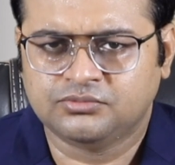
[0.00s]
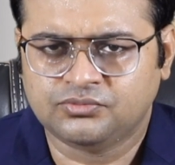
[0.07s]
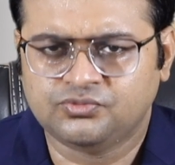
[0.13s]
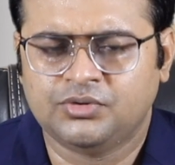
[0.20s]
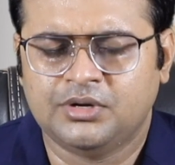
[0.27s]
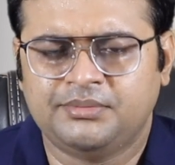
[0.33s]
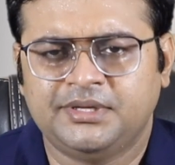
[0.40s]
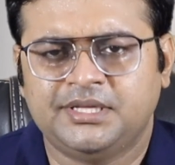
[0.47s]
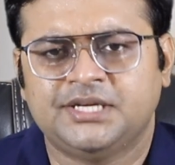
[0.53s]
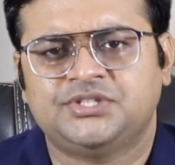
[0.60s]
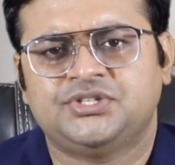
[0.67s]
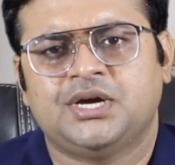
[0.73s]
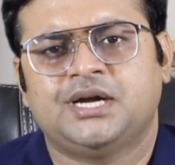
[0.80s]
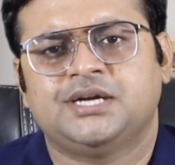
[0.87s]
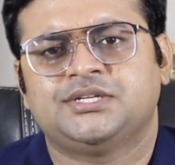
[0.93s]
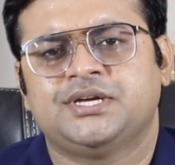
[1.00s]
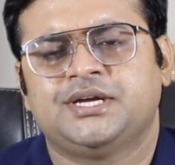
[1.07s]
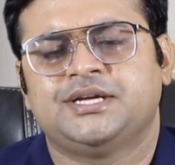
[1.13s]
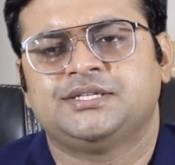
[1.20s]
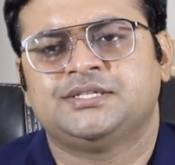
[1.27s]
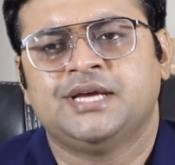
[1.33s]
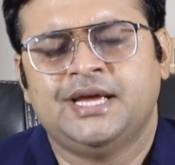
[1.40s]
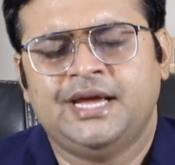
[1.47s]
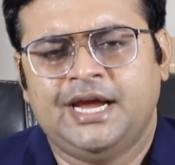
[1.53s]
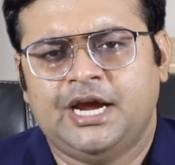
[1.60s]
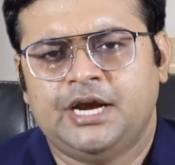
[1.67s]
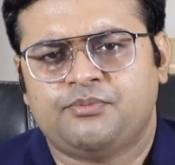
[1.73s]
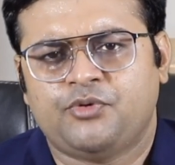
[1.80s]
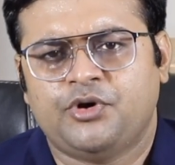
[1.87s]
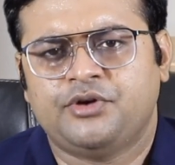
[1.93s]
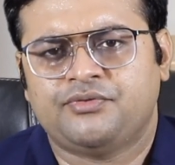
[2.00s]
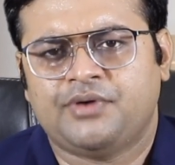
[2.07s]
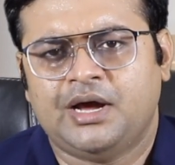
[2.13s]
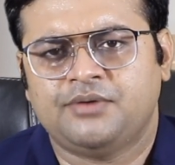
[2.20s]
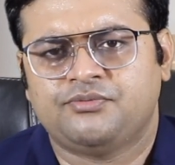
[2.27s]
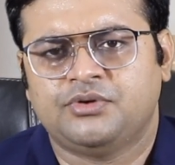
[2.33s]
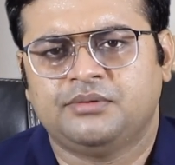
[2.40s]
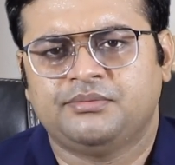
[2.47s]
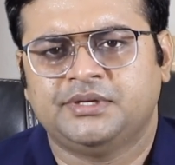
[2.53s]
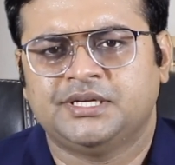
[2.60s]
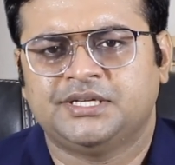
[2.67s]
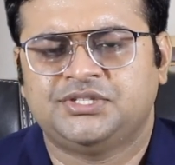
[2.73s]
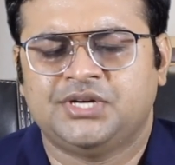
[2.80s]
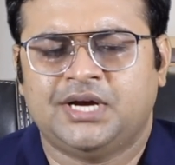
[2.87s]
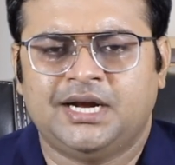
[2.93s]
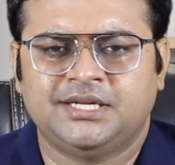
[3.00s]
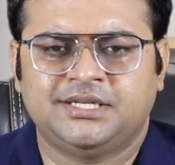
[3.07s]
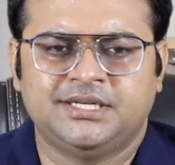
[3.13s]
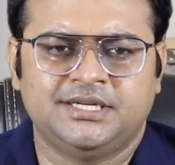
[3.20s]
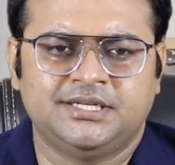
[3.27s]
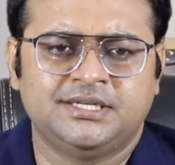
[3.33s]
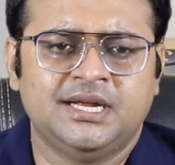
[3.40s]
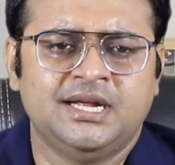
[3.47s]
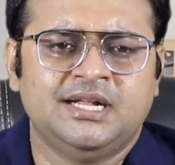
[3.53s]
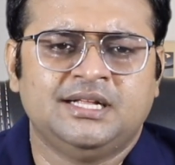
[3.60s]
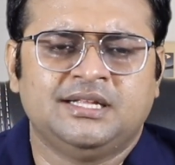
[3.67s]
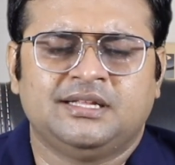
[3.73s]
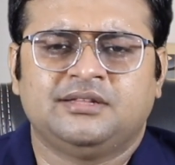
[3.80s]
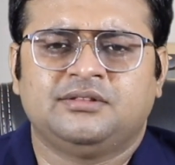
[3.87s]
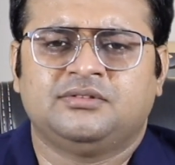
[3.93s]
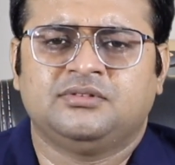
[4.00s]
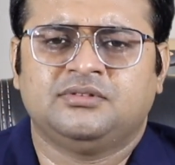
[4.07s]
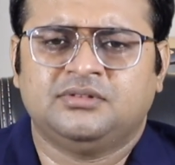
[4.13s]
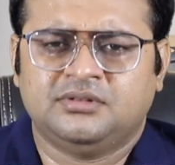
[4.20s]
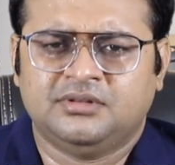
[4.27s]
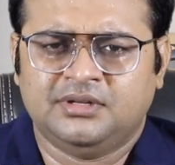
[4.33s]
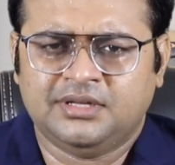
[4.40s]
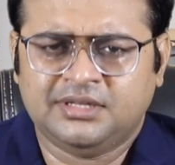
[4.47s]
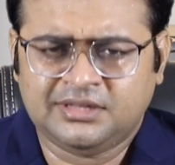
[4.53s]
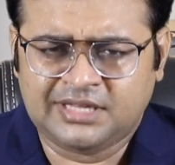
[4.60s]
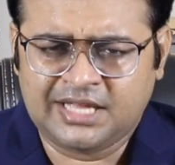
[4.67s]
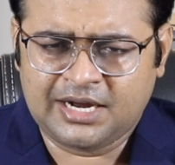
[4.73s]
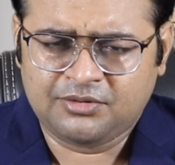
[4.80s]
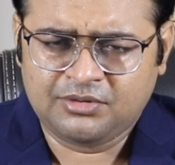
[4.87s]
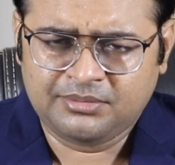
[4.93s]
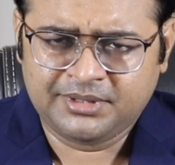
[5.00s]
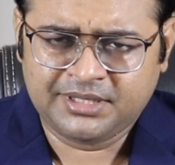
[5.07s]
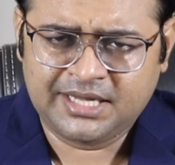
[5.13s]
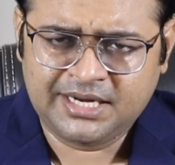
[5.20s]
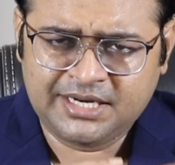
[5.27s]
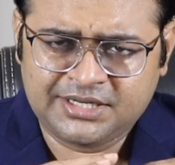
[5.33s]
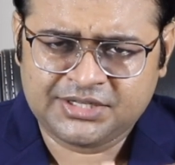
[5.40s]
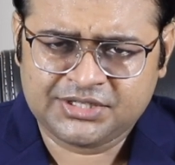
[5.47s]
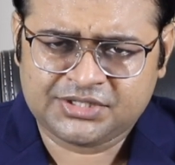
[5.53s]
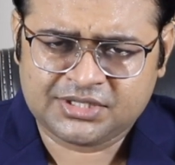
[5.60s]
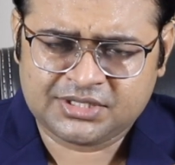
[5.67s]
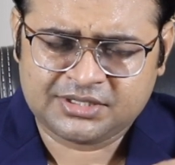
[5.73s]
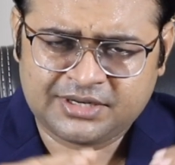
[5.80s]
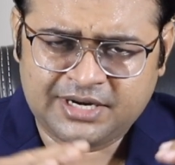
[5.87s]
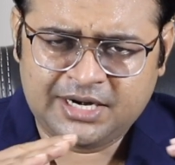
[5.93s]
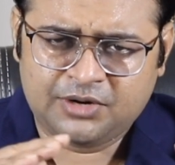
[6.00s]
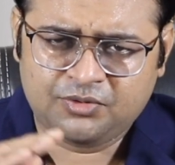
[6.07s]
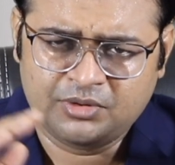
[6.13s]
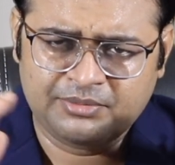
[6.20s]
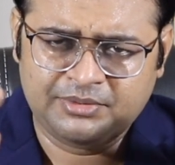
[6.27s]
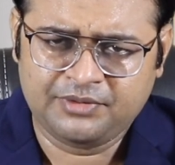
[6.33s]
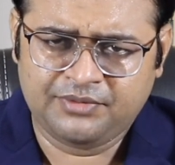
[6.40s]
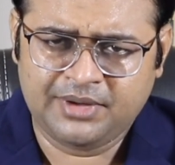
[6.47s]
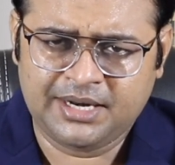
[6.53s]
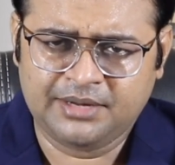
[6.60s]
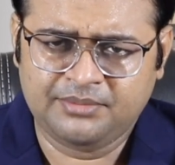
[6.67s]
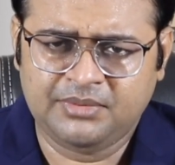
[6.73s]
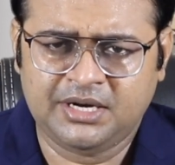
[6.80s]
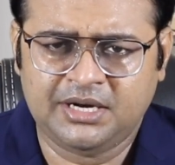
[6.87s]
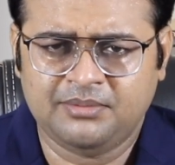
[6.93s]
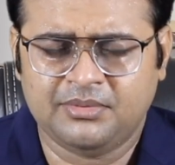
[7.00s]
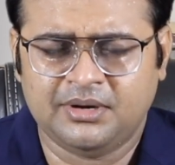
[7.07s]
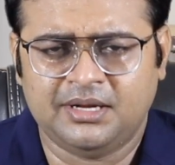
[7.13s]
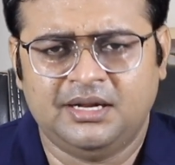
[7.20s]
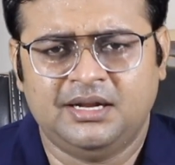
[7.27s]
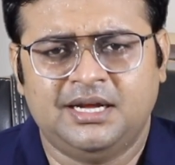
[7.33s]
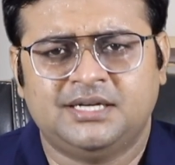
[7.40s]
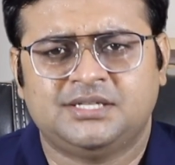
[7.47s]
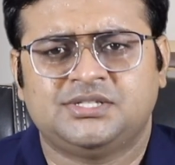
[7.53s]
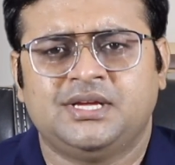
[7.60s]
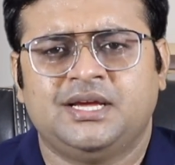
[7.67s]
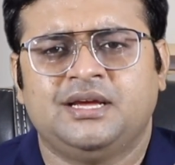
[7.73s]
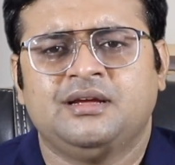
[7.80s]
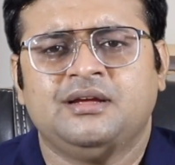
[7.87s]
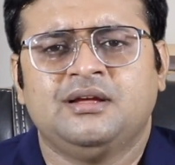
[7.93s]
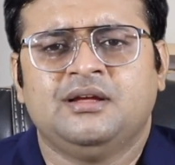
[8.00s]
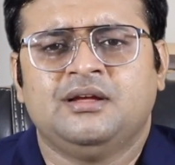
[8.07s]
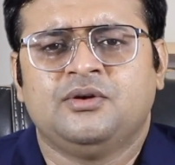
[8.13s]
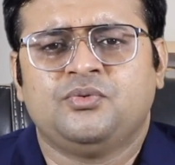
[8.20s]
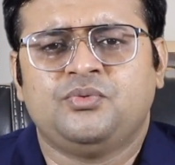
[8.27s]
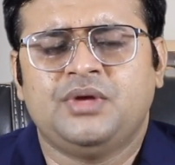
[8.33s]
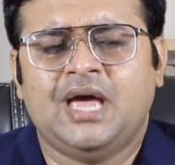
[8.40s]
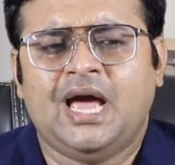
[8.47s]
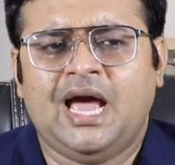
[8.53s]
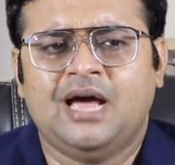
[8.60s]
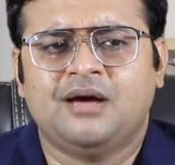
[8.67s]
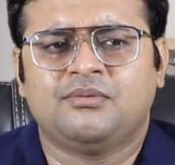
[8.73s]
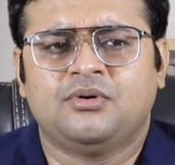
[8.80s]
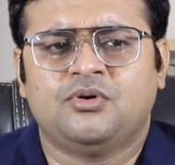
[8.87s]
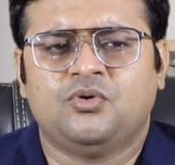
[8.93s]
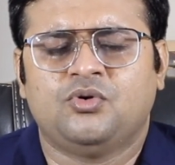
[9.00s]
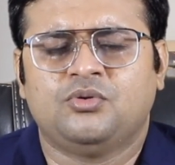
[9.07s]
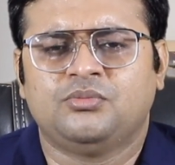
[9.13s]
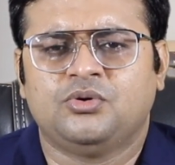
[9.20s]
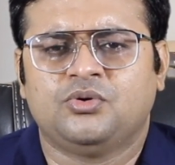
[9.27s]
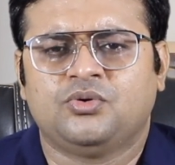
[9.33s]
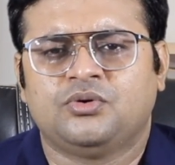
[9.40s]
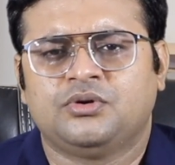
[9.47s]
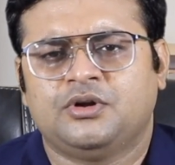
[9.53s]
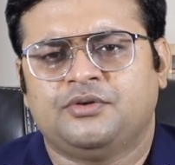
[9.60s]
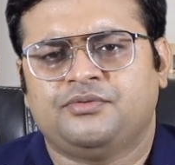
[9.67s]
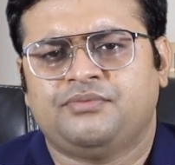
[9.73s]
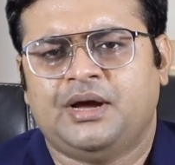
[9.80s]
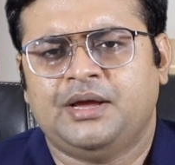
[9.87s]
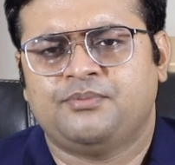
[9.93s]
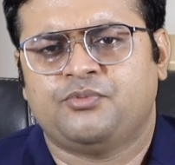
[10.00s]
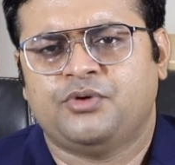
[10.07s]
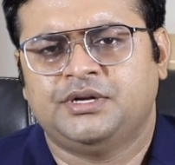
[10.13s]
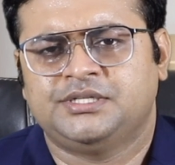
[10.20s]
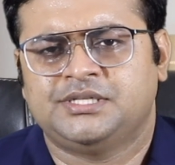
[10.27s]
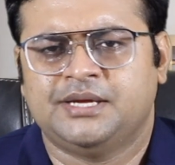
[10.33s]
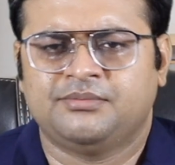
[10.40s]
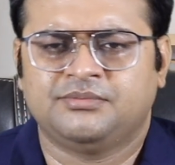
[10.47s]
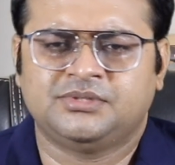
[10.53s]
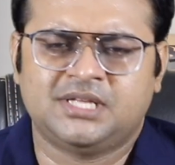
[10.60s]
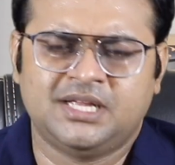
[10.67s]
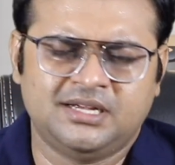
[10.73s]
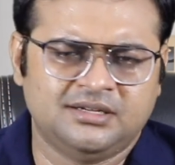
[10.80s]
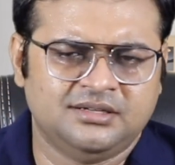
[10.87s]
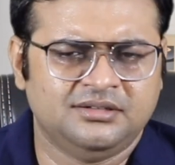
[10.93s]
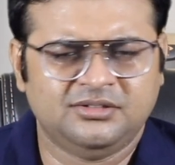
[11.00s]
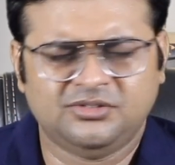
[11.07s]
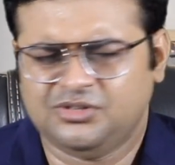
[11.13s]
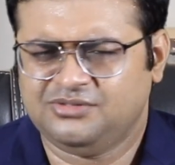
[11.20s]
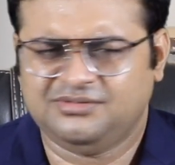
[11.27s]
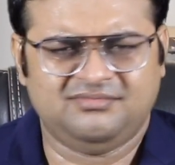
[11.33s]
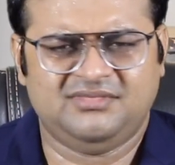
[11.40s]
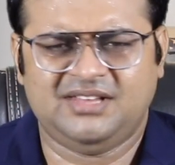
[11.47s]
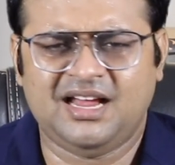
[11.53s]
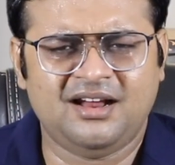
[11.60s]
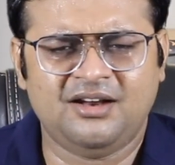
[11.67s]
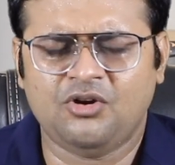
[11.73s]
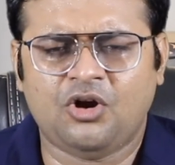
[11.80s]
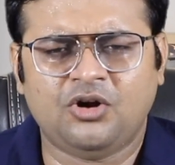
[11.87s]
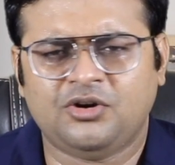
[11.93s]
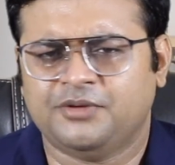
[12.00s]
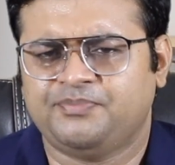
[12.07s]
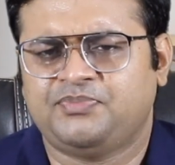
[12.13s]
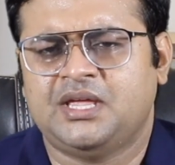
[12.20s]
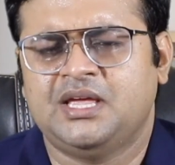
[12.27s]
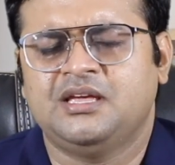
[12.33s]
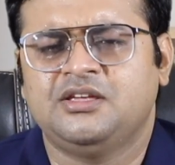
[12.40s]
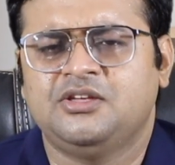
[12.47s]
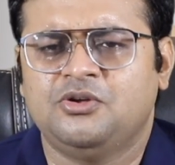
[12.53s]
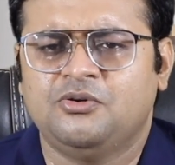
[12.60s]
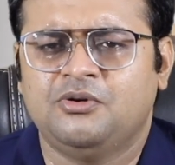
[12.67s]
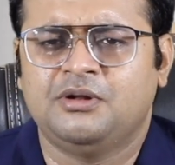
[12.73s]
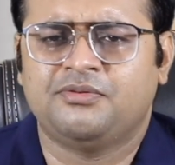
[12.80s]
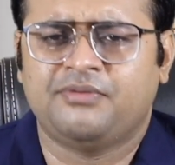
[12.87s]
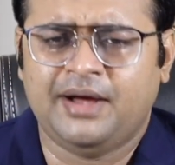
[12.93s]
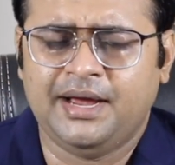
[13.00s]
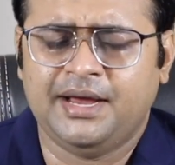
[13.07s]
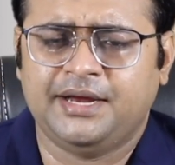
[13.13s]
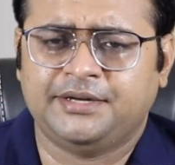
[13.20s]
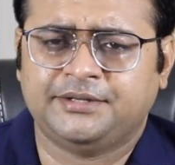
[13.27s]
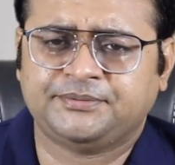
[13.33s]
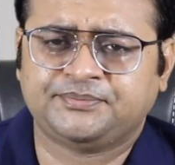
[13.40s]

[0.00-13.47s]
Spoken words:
will be the charges, 8.5 will be the charges, there will be the interest rate will be very minimal. Let's say we have a home loan of 5.7. So there are a lot of things you will find.